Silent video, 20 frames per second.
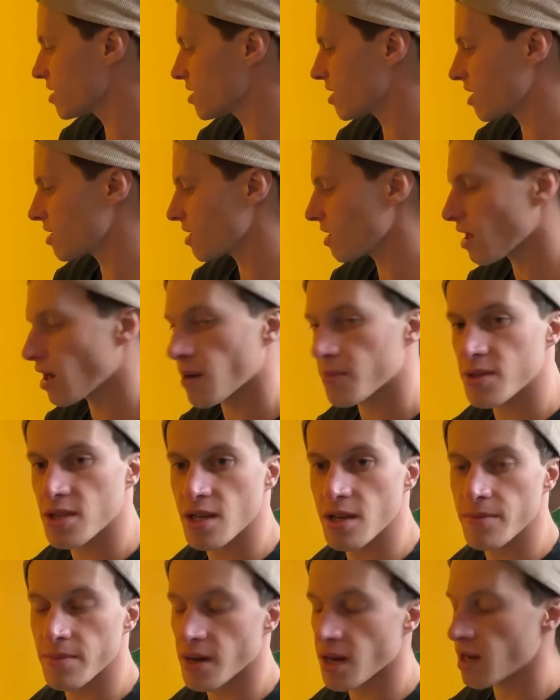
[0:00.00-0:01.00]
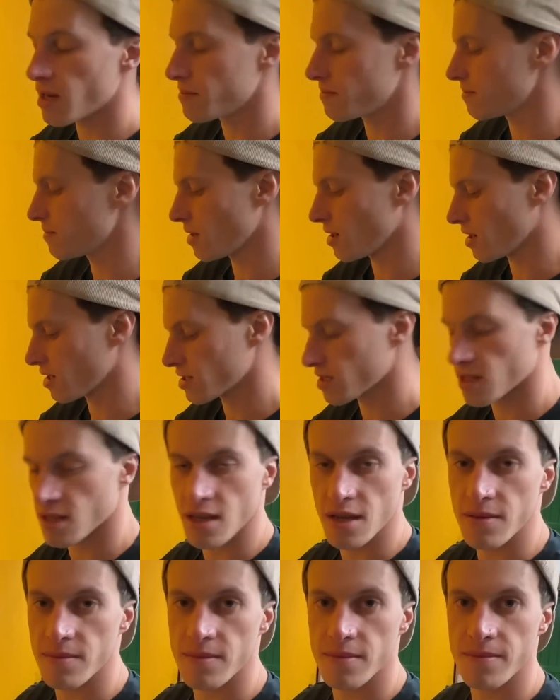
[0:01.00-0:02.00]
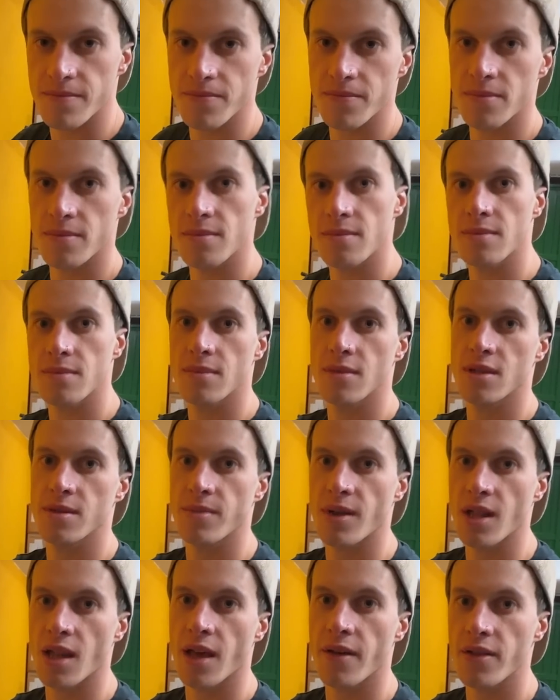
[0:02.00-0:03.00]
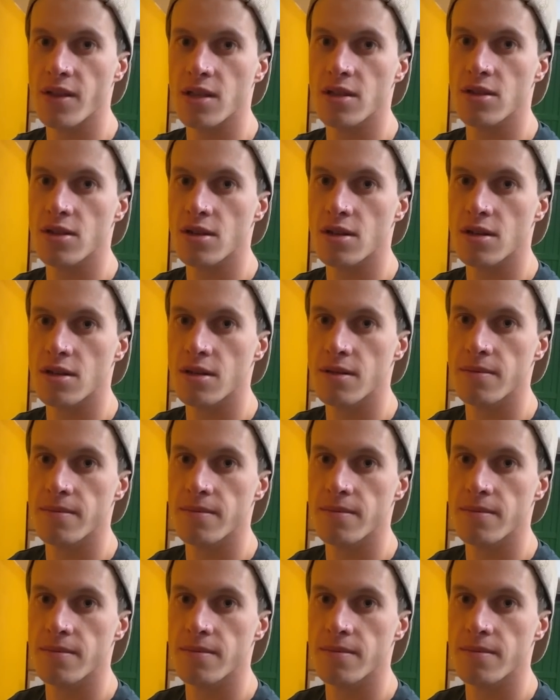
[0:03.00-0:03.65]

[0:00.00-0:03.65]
say the opposite, but honestly, this is my level of concern.